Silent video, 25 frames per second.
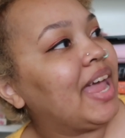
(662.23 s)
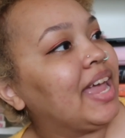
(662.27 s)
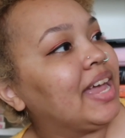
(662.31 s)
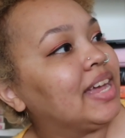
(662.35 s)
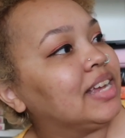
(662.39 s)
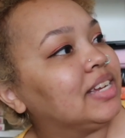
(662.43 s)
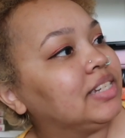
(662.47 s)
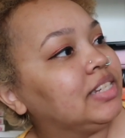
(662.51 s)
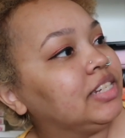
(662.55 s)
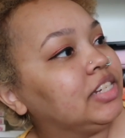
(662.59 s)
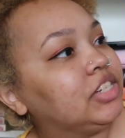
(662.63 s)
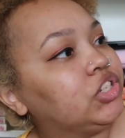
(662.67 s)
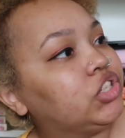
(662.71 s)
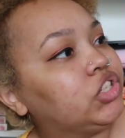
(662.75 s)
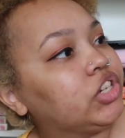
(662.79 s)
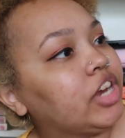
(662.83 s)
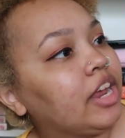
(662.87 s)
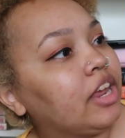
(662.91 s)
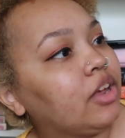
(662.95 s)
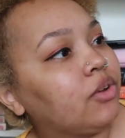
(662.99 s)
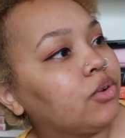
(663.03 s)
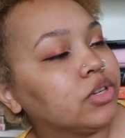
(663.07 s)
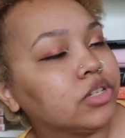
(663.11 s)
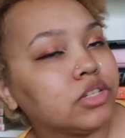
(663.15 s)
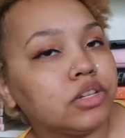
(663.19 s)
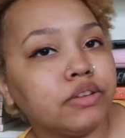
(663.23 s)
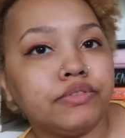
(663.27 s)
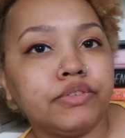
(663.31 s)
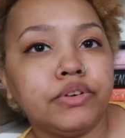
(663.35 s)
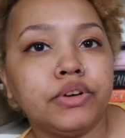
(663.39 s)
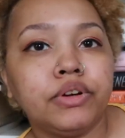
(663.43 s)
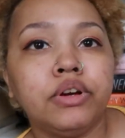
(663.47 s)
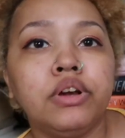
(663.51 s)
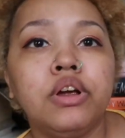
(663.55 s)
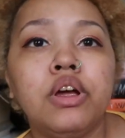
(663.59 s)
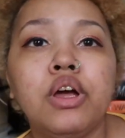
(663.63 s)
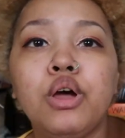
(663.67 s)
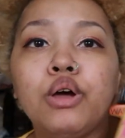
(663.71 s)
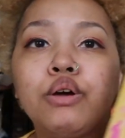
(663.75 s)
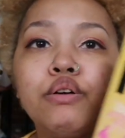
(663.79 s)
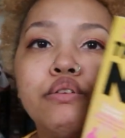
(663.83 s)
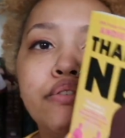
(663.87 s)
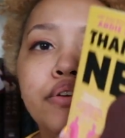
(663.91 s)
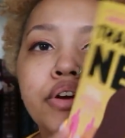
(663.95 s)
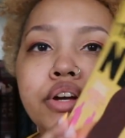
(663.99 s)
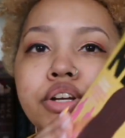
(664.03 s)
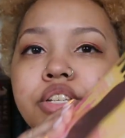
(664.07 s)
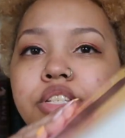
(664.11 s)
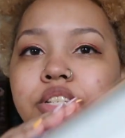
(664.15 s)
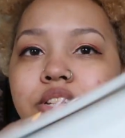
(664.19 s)
Andie J. Christopher.
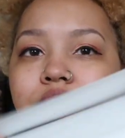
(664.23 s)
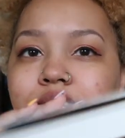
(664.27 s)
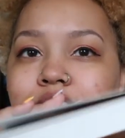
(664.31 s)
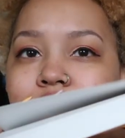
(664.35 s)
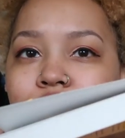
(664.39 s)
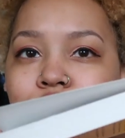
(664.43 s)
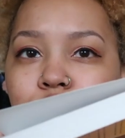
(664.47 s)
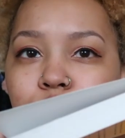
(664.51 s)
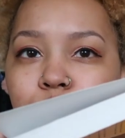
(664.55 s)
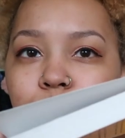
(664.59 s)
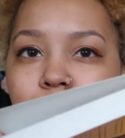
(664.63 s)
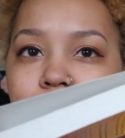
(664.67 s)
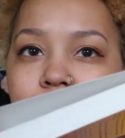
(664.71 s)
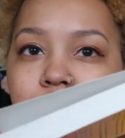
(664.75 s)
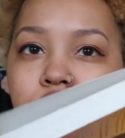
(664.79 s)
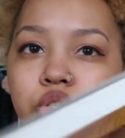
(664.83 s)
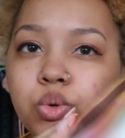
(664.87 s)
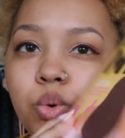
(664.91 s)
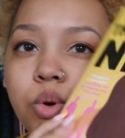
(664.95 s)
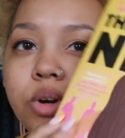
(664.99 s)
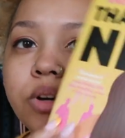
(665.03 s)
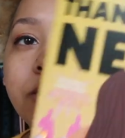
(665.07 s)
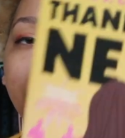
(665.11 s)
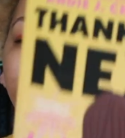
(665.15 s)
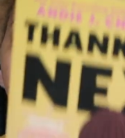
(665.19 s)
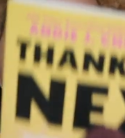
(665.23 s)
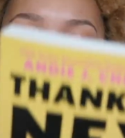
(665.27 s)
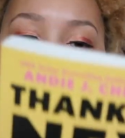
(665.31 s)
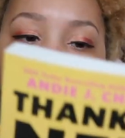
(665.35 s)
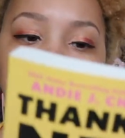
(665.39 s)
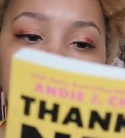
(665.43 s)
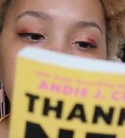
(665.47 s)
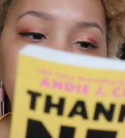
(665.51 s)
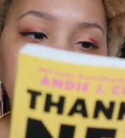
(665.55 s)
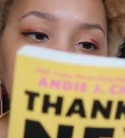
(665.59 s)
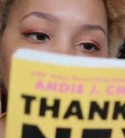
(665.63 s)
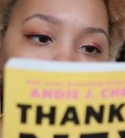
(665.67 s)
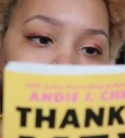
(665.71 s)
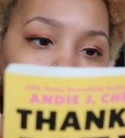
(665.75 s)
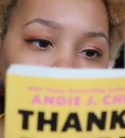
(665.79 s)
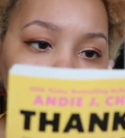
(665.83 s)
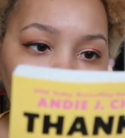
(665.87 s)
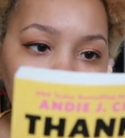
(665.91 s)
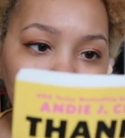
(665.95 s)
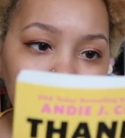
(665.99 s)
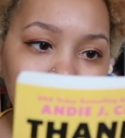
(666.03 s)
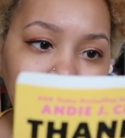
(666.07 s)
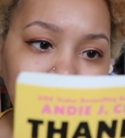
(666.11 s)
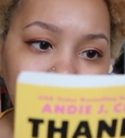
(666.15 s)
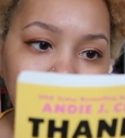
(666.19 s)
First, this is really short, which is
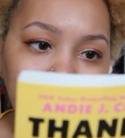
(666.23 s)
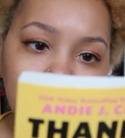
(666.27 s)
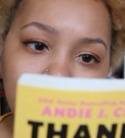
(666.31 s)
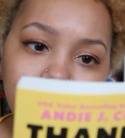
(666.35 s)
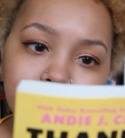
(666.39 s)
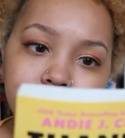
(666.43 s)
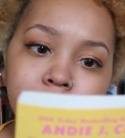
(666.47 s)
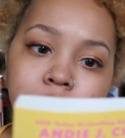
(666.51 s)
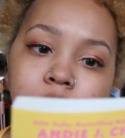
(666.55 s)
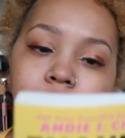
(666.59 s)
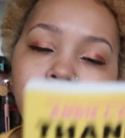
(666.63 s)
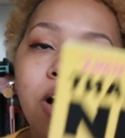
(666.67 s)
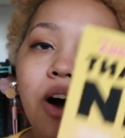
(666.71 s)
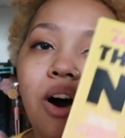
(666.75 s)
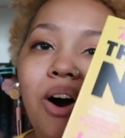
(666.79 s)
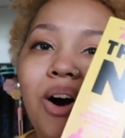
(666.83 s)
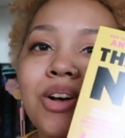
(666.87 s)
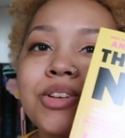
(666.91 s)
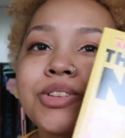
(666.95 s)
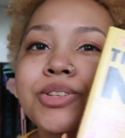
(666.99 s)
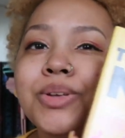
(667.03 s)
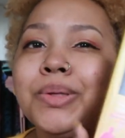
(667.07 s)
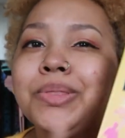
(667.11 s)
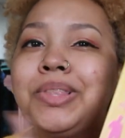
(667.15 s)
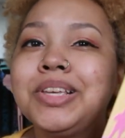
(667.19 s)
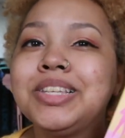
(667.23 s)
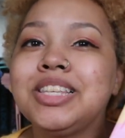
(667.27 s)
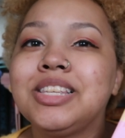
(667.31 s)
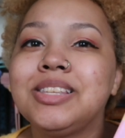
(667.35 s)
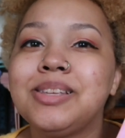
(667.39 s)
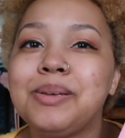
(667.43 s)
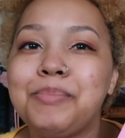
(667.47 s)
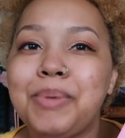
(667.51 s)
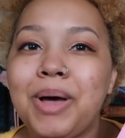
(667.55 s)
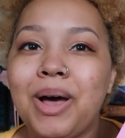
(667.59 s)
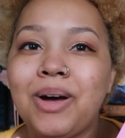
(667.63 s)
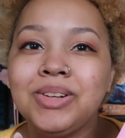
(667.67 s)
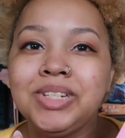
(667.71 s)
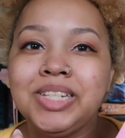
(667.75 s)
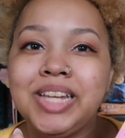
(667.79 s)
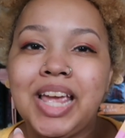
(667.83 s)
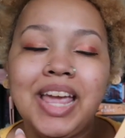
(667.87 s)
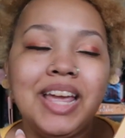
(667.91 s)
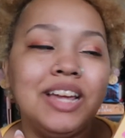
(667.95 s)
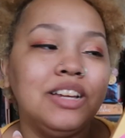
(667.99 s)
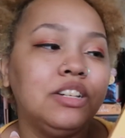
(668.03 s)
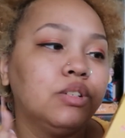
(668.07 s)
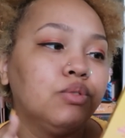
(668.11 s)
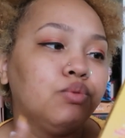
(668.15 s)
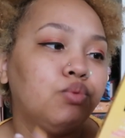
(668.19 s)
what I love. Also, this is about
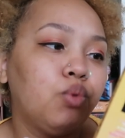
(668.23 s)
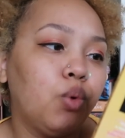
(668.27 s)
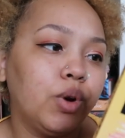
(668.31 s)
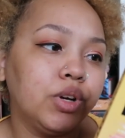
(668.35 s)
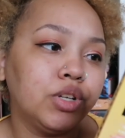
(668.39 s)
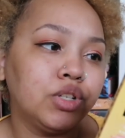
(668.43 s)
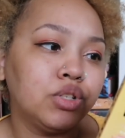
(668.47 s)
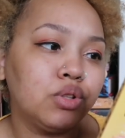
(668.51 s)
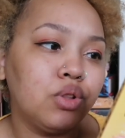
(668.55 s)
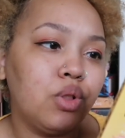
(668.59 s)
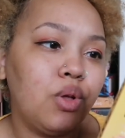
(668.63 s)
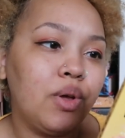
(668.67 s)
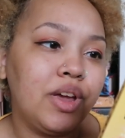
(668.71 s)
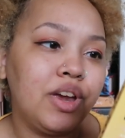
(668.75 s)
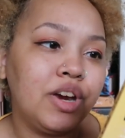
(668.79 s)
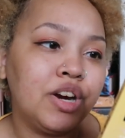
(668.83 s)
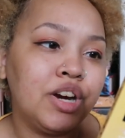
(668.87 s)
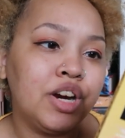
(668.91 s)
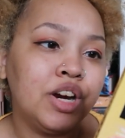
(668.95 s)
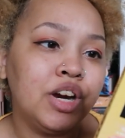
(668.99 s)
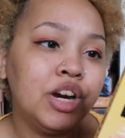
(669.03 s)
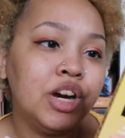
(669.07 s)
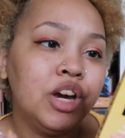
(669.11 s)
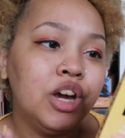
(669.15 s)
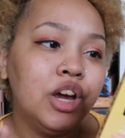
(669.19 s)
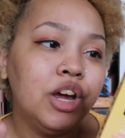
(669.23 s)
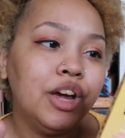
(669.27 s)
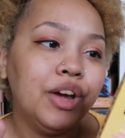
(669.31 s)
a divorce lawyer.